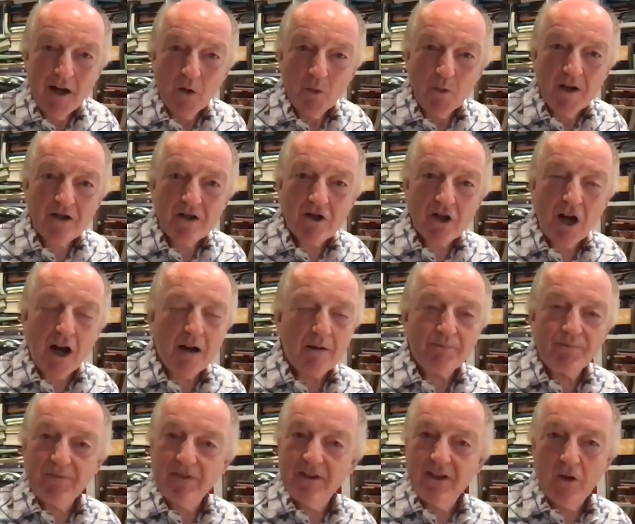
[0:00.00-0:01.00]
which
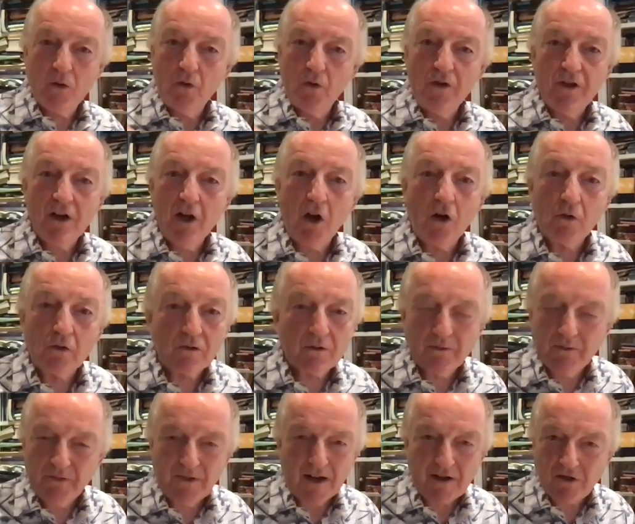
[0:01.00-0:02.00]
the
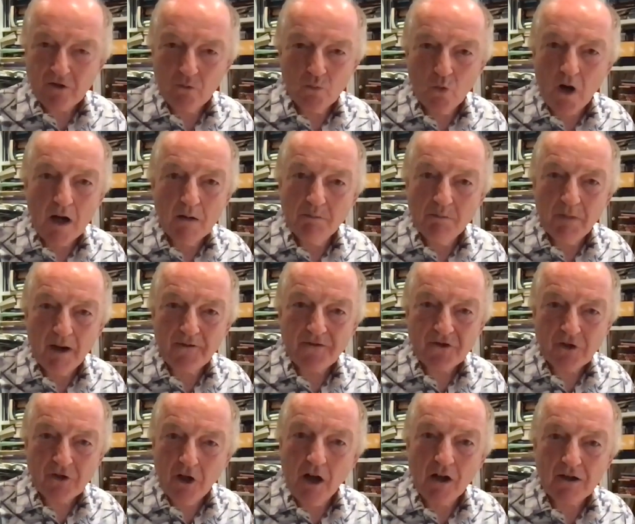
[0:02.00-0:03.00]
old-fashioned wine buffs
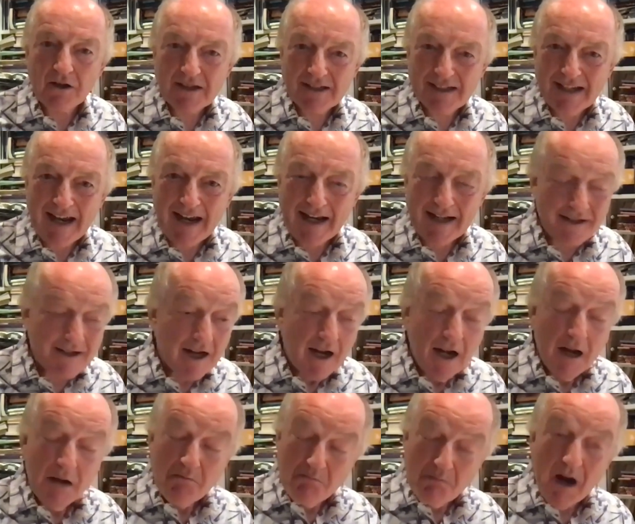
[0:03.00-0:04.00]
can't stand.
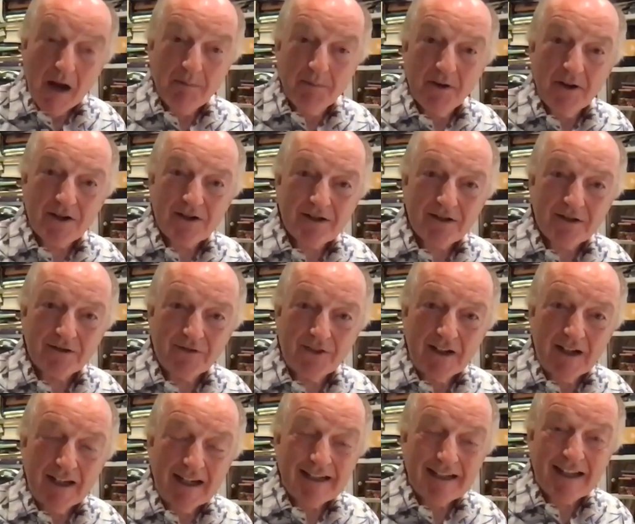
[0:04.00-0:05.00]
My personal
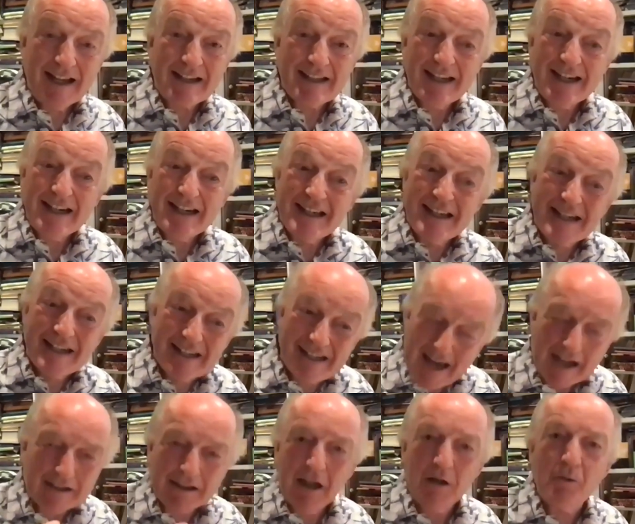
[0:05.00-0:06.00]
feeling is that's
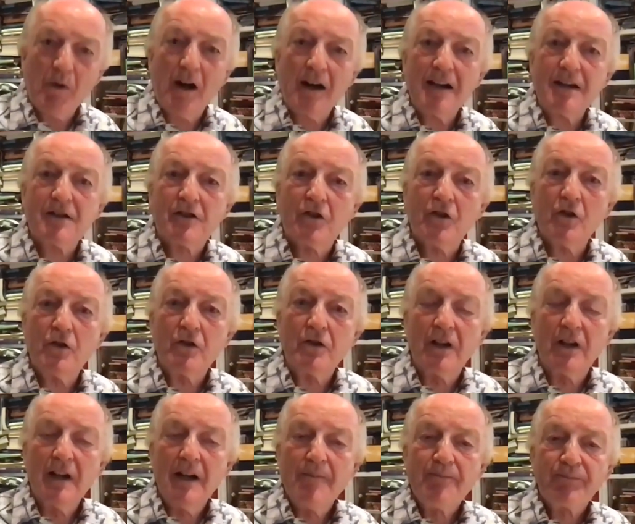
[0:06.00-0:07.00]
exactly why it's good.
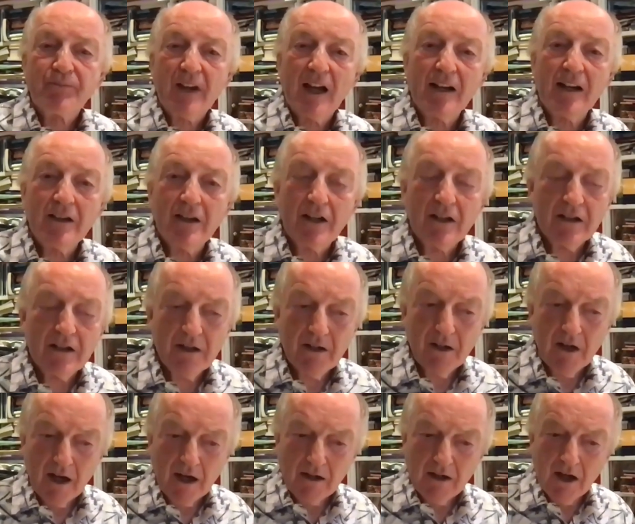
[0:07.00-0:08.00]
And
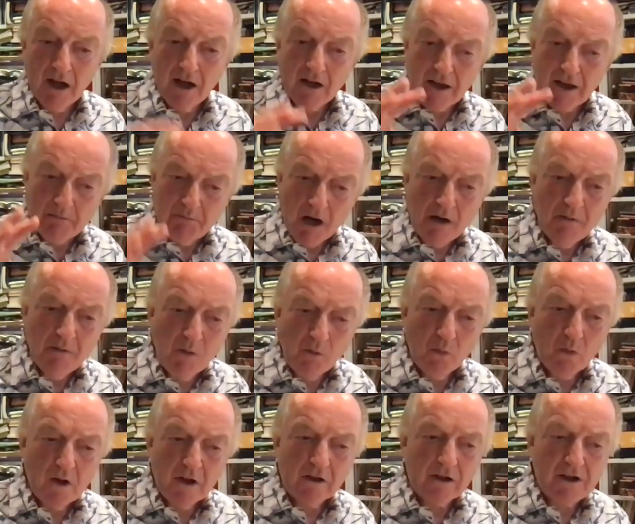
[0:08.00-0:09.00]
at the moment
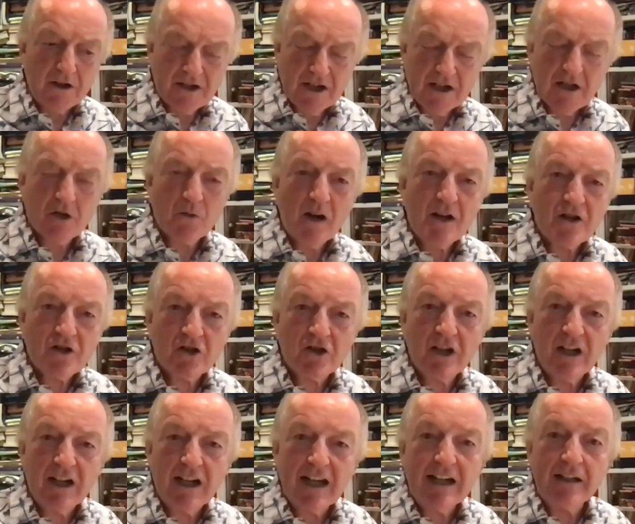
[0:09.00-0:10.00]
we're in a situation
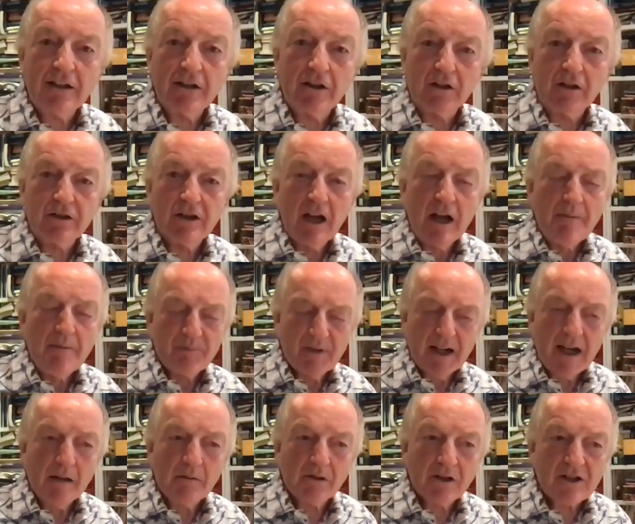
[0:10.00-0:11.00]
in England
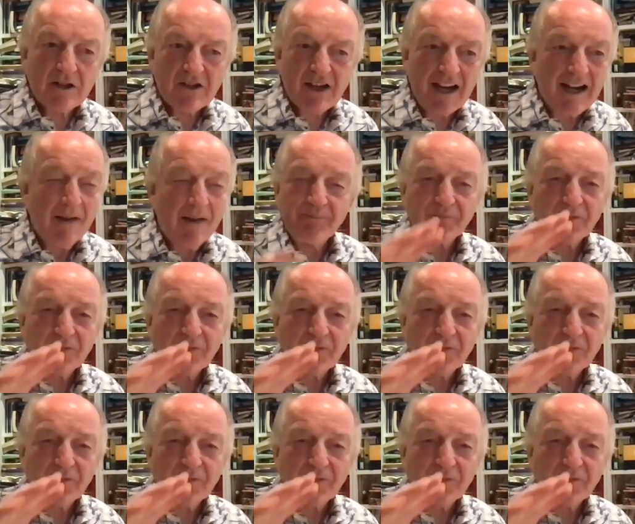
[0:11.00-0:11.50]
being able to say